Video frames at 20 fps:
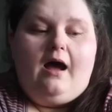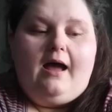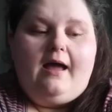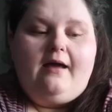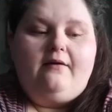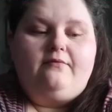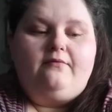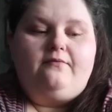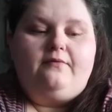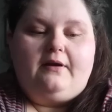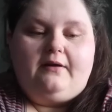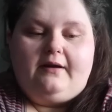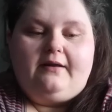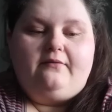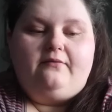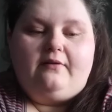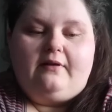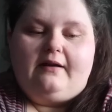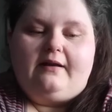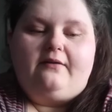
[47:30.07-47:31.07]
I have
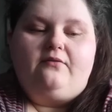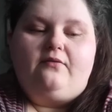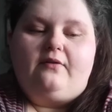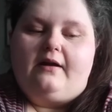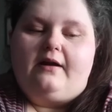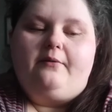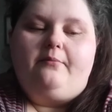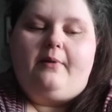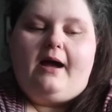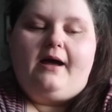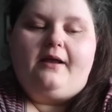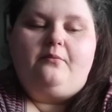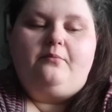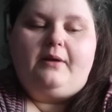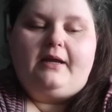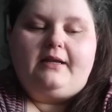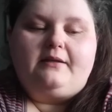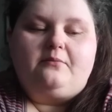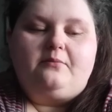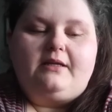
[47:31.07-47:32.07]
very, very, very bad
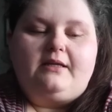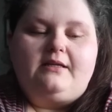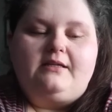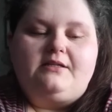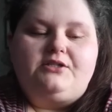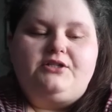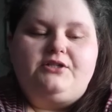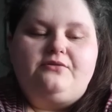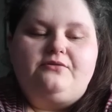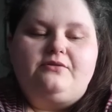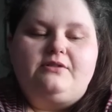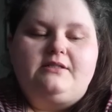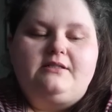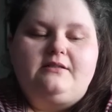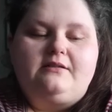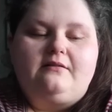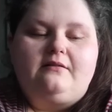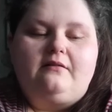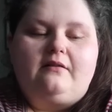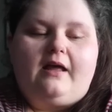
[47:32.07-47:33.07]
abandonment
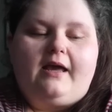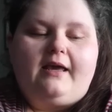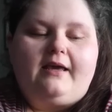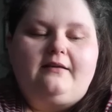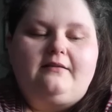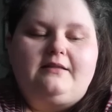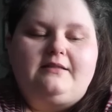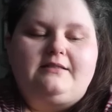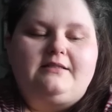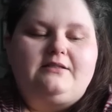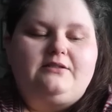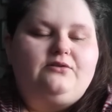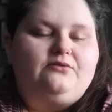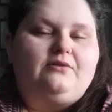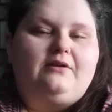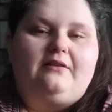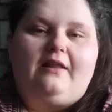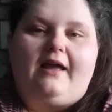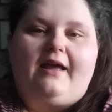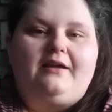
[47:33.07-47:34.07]
issues. Like this is
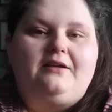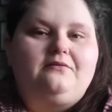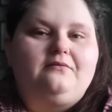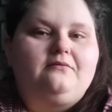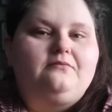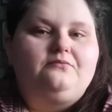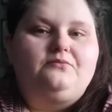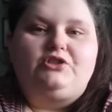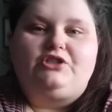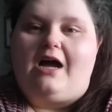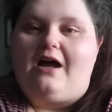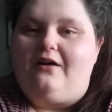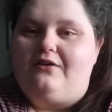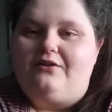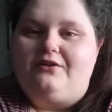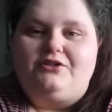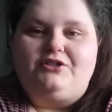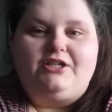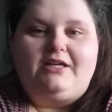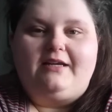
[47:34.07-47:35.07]
due to like.
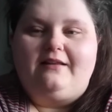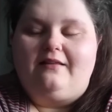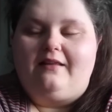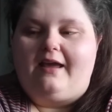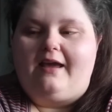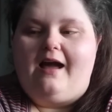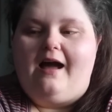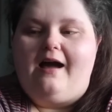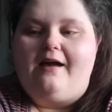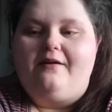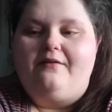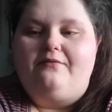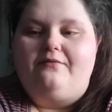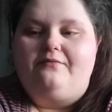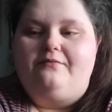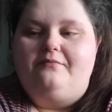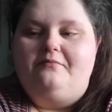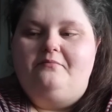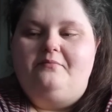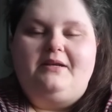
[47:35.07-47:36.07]
childhood shit. Like I've
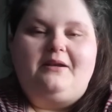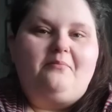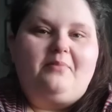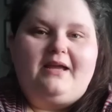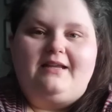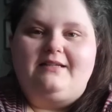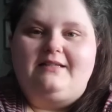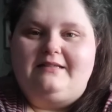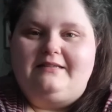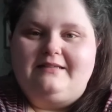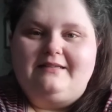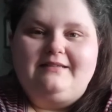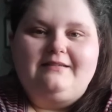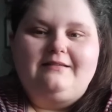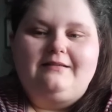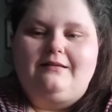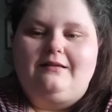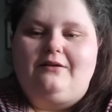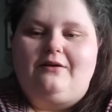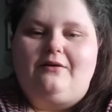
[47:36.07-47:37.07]
been abandoned,
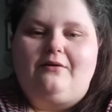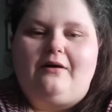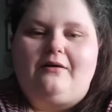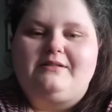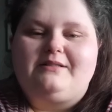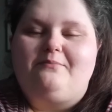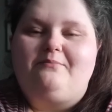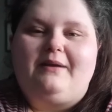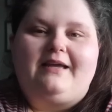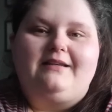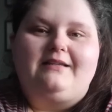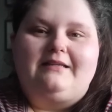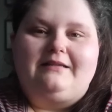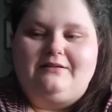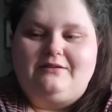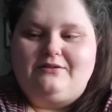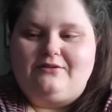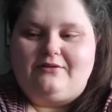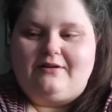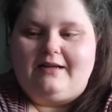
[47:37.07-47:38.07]
you know, I was
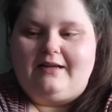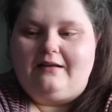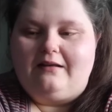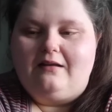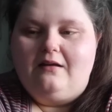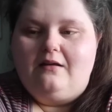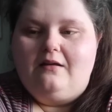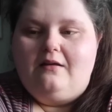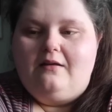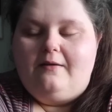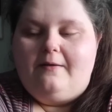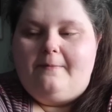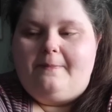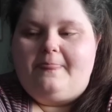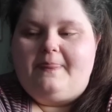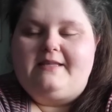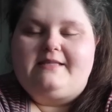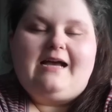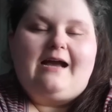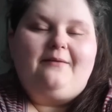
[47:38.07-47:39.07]
abandoned during
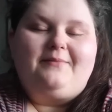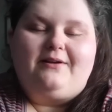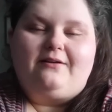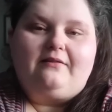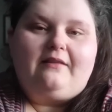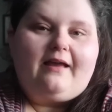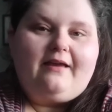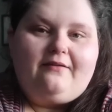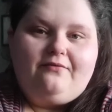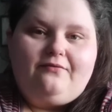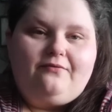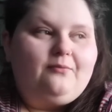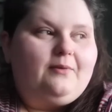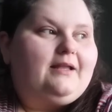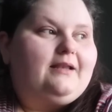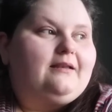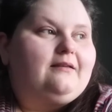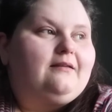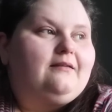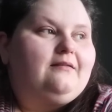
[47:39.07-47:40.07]
the time of your life
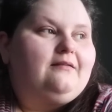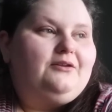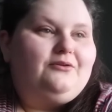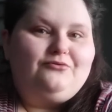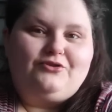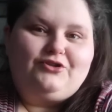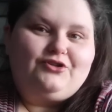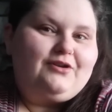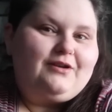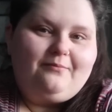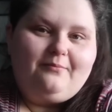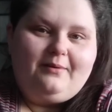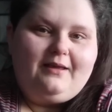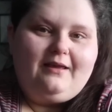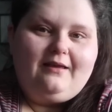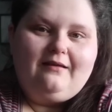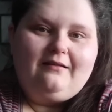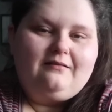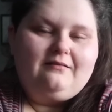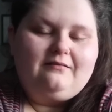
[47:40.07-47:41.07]
when you shouldn't
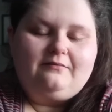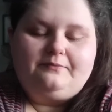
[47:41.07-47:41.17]
be.